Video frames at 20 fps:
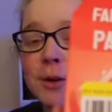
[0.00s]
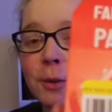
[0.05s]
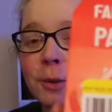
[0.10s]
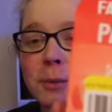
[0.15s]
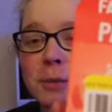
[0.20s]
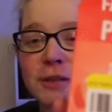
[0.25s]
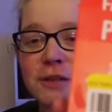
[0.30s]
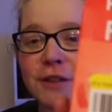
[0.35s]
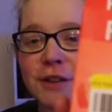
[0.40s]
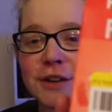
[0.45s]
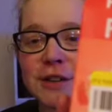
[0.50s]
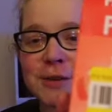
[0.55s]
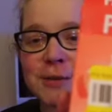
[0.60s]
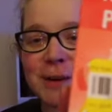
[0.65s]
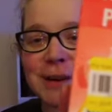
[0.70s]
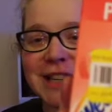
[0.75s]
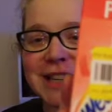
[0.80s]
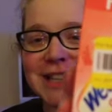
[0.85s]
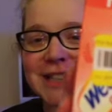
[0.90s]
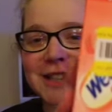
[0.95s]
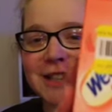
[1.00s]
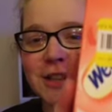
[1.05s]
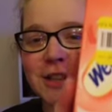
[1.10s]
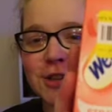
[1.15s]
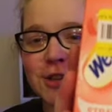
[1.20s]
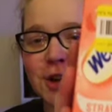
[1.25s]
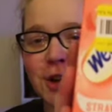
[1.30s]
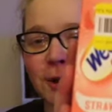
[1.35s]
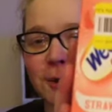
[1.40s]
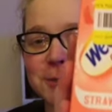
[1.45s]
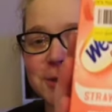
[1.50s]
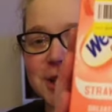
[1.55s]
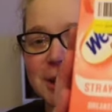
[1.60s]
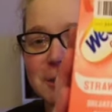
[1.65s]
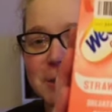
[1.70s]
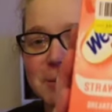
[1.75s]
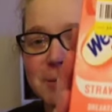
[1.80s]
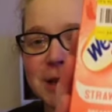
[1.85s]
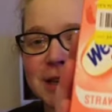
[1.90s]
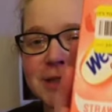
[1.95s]
When we first went into the shop,
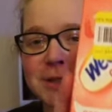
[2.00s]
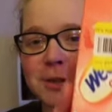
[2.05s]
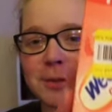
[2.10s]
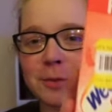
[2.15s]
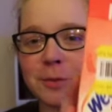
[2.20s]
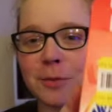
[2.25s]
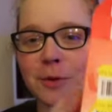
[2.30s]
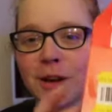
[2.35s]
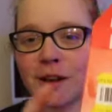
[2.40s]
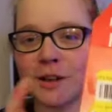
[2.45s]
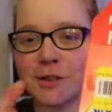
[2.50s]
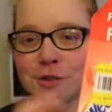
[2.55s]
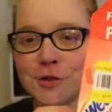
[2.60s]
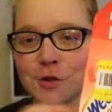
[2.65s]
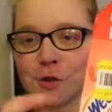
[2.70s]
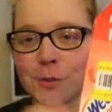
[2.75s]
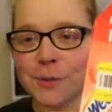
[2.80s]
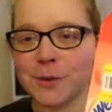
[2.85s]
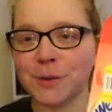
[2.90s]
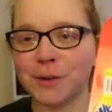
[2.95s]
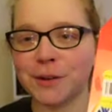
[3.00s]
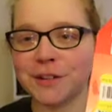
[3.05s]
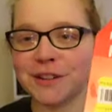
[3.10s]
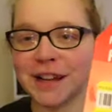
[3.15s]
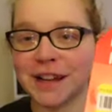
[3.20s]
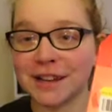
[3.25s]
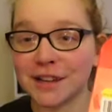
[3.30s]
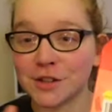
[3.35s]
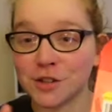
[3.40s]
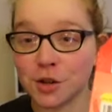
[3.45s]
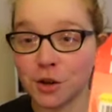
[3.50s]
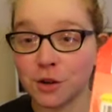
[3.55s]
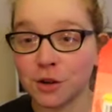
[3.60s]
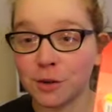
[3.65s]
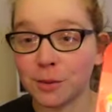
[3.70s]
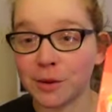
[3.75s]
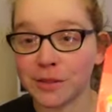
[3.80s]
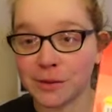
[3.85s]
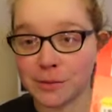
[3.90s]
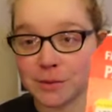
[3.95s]
Jamie picked up like a strawberry one and a chocolate
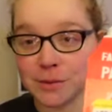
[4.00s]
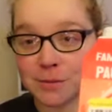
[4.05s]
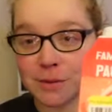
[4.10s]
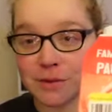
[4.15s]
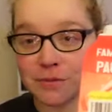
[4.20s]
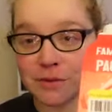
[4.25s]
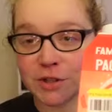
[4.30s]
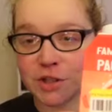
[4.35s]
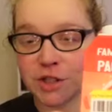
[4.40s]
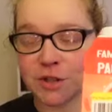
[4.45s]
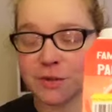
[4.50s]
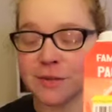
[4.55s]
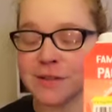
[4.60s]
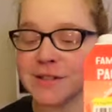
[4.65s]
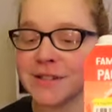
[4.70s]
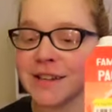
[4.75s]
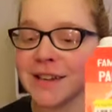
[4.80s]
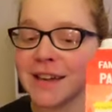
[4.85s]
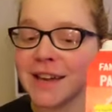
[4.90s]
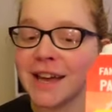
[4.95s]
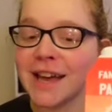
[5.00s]
one that had been reduced.